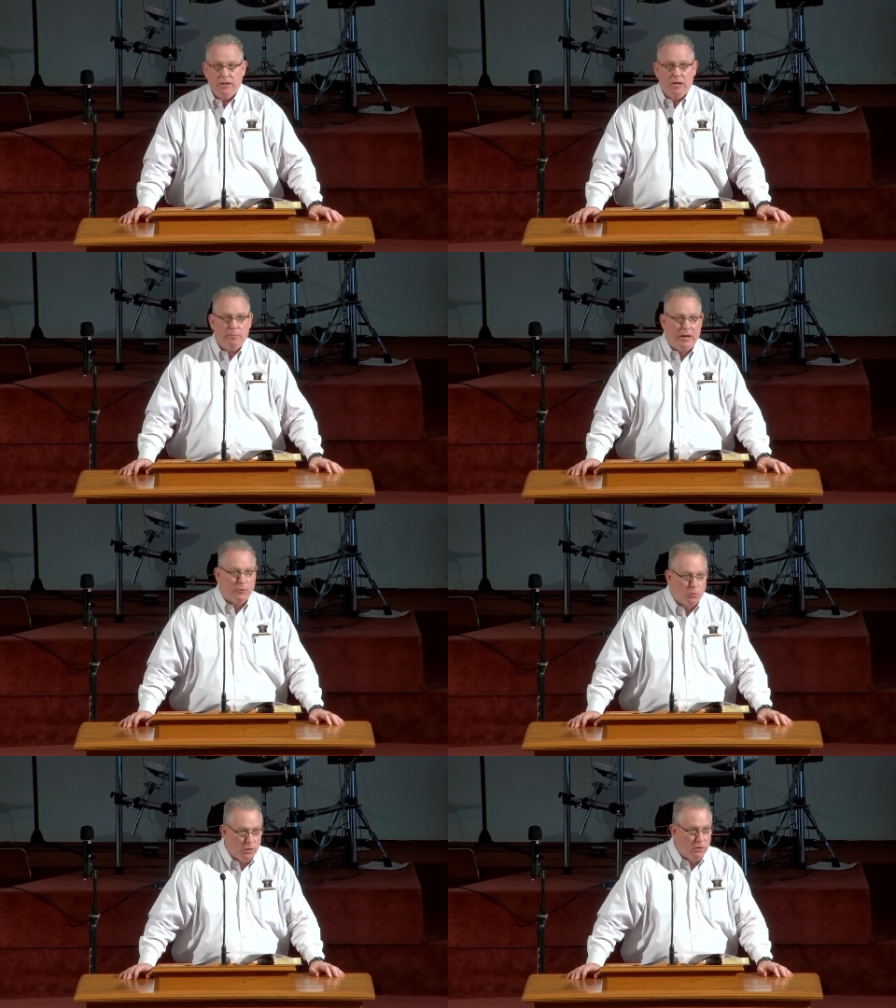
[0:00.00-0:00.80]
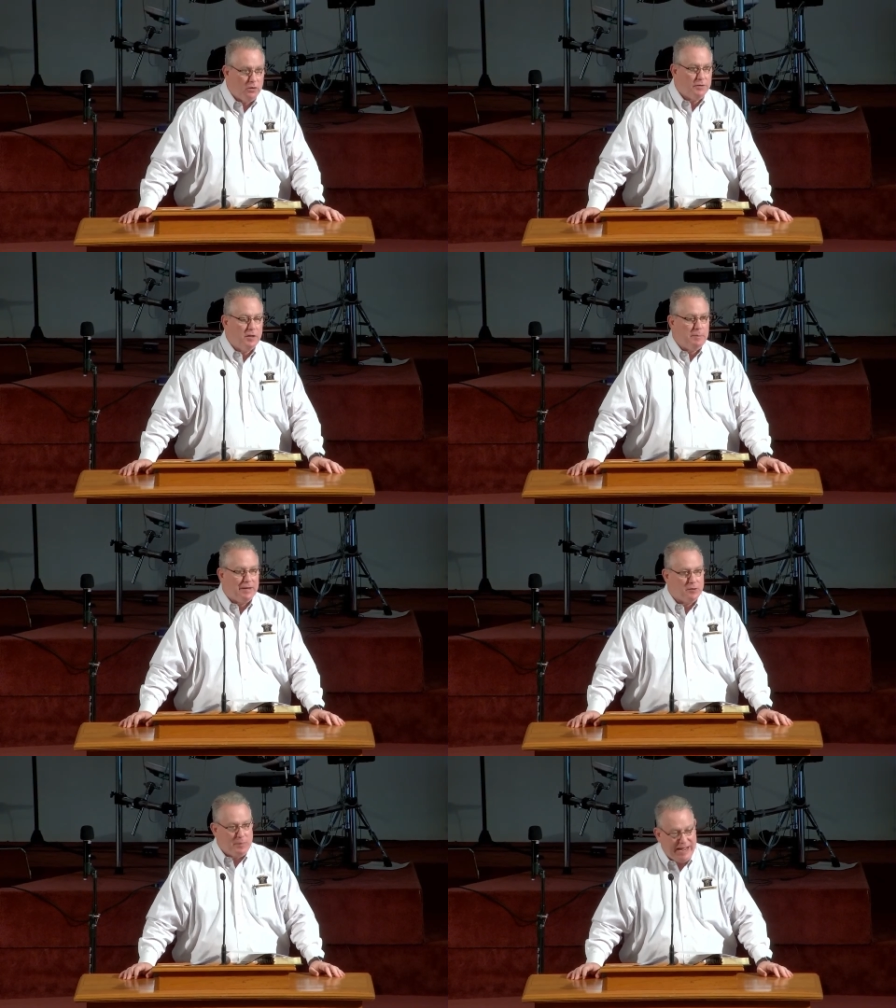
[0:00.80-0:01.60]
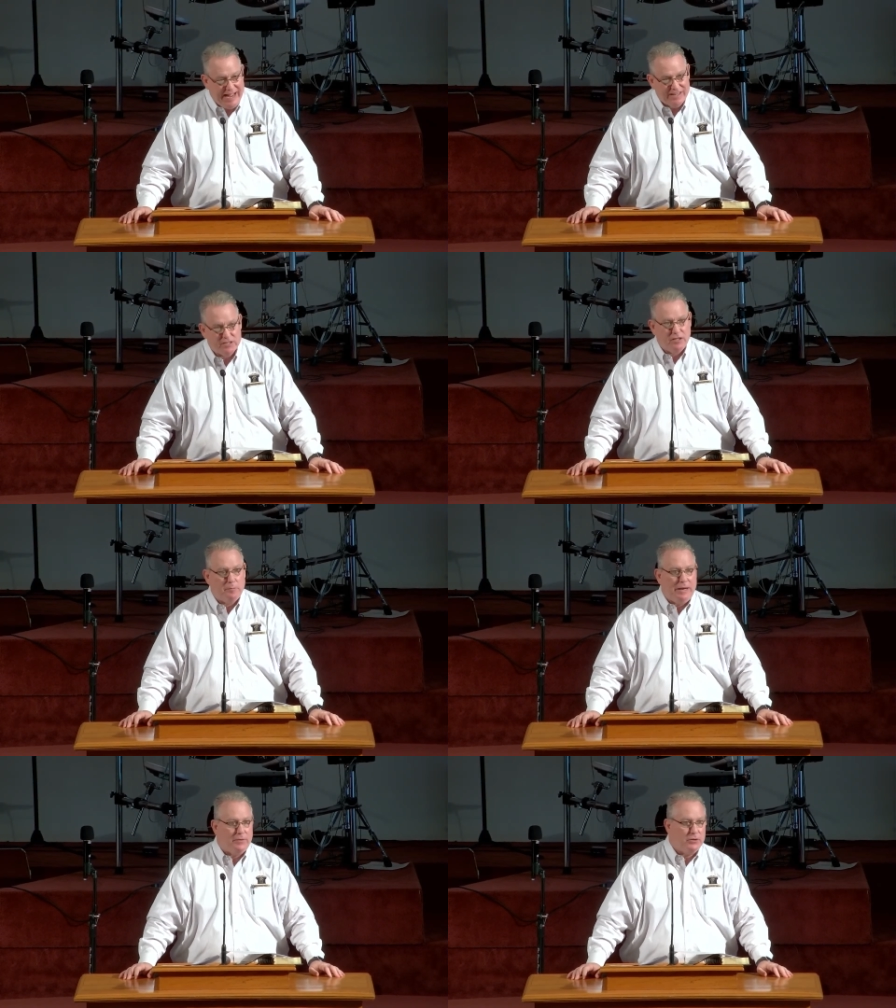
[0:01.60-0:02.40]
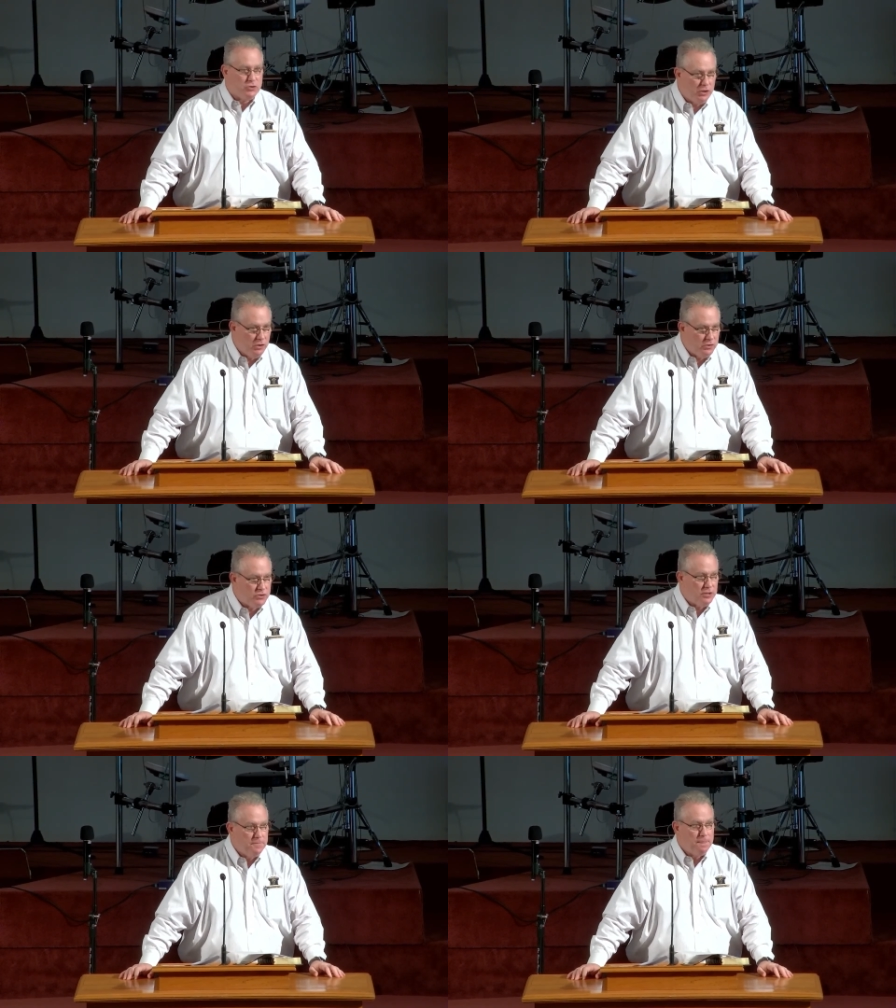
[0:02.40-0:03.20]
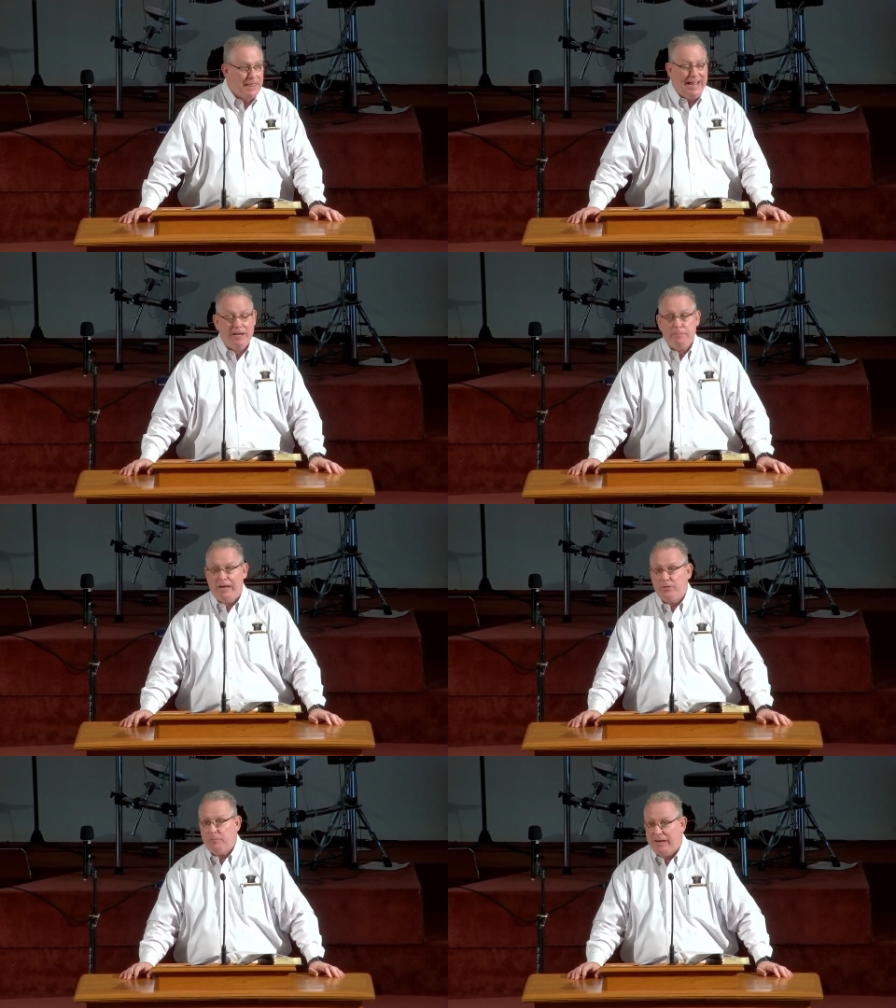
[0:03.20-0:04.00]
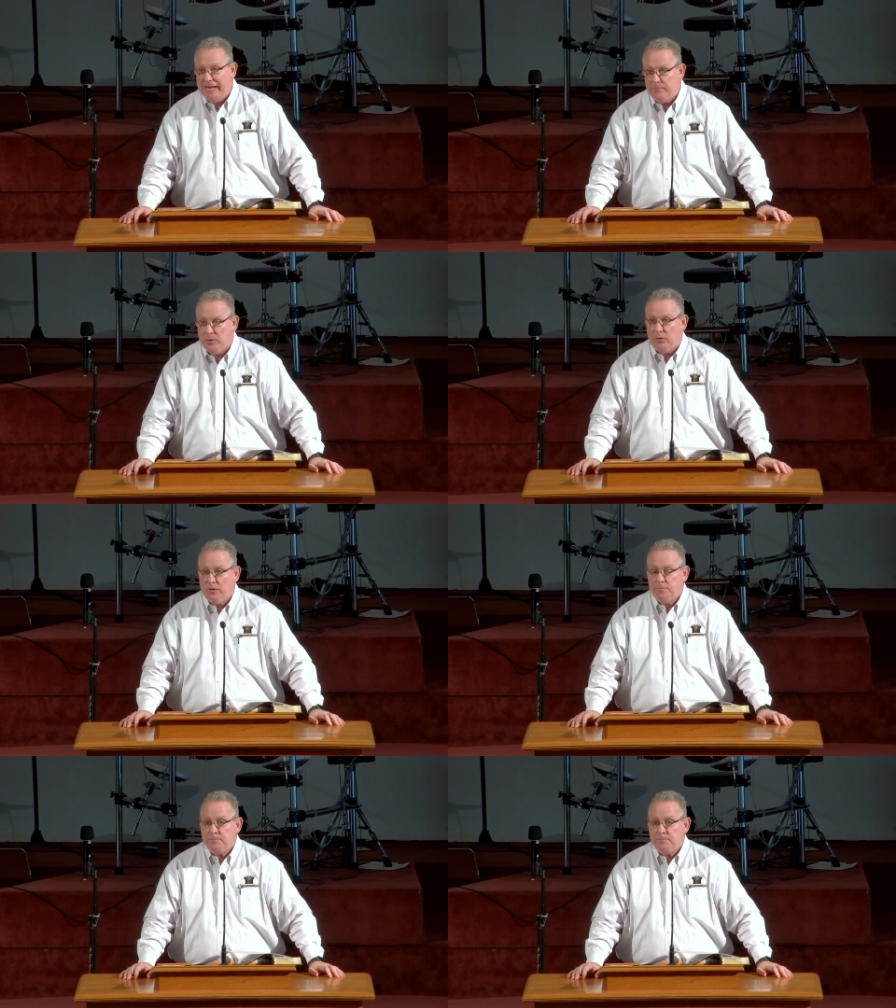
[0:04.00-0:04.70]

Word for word: about the world and about the past and about the church and about the Bible